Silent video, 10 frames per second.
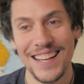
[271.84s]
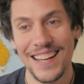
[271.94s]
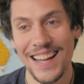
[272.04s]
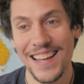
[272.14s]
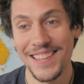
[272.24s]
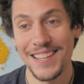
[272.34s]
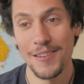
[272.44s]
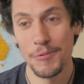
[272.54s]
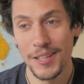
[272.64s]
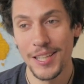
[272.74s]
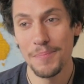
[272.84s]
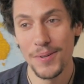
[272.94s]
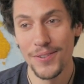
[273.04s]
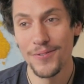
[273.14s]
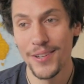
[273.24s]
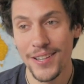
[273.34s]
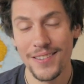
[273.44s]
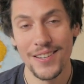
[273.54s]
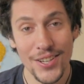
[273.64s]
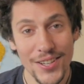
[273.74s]
and I think I will keep on
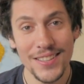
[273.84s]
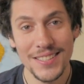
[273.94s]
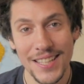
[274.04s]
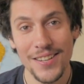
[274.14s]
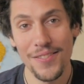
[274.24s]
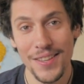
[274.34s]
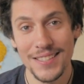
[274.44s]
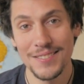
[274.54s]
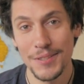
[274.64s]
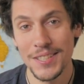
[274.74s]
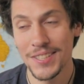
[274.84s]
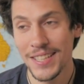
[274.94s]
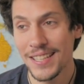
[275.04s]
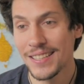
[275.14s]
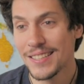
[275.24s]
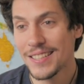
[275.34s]
learning these kind of things with eYeka.